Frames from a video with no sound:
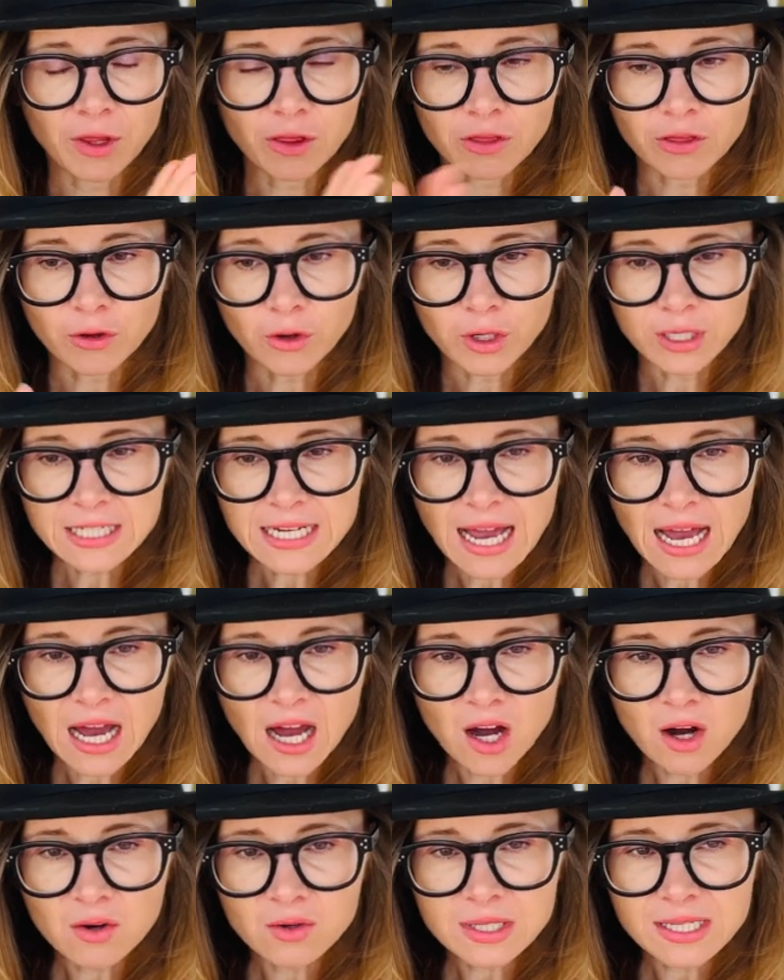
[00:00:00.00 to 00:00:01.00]
third
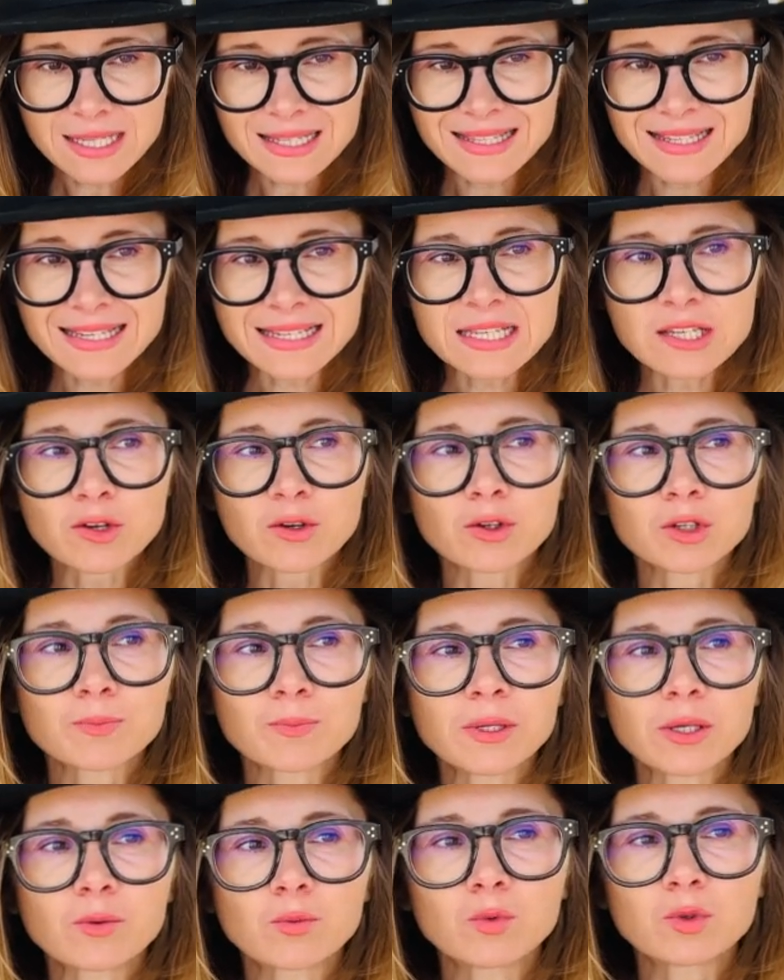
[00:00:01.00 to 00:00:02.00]
house, this could
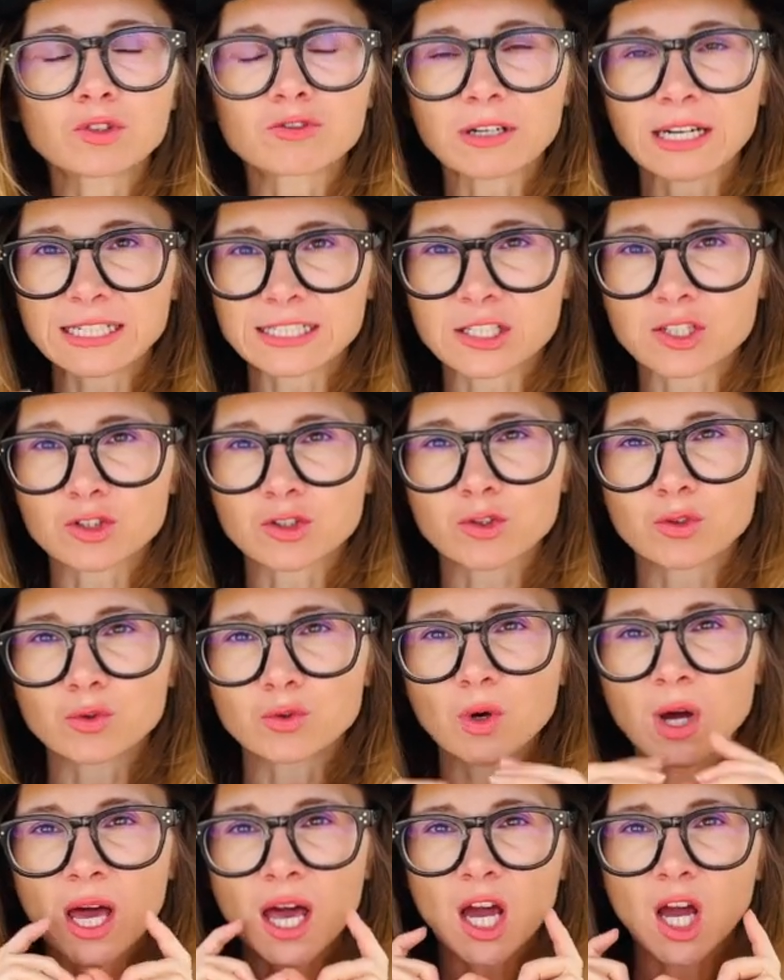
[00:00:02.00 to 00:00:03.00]
be a wound related
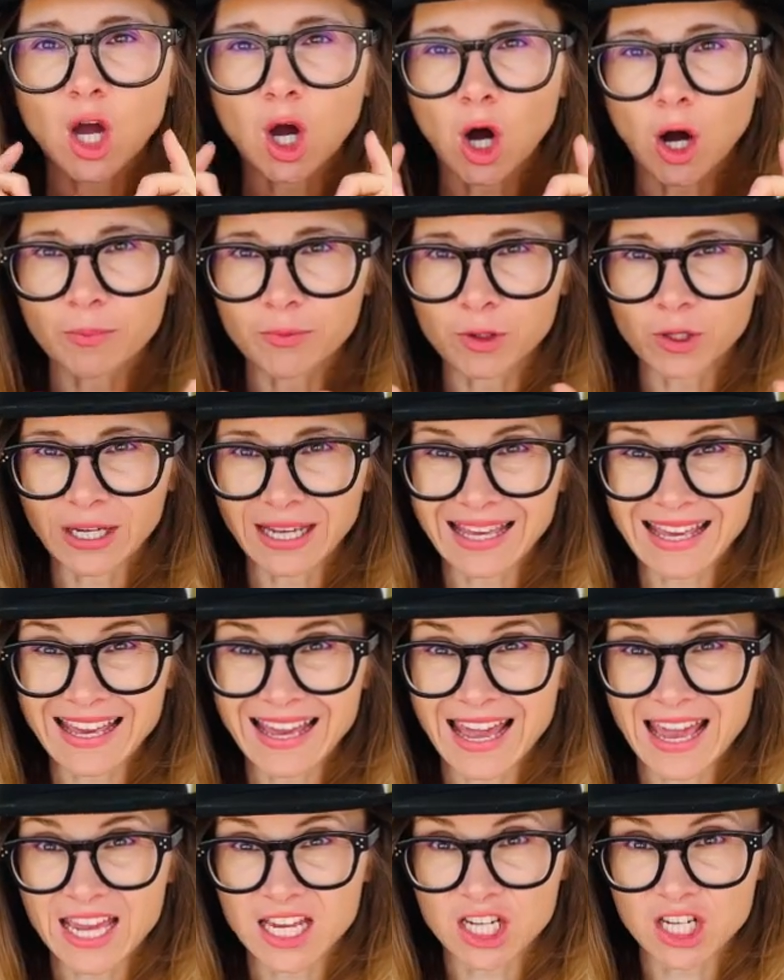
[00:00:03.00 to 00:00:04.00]
to
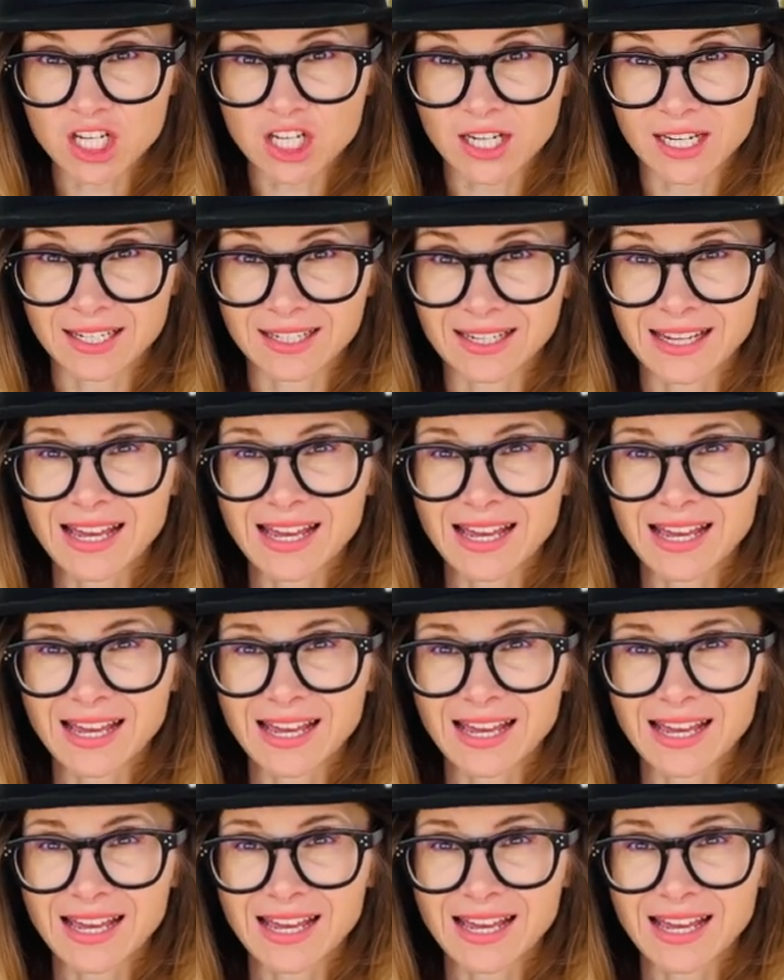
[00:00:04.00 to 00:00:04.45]
communication.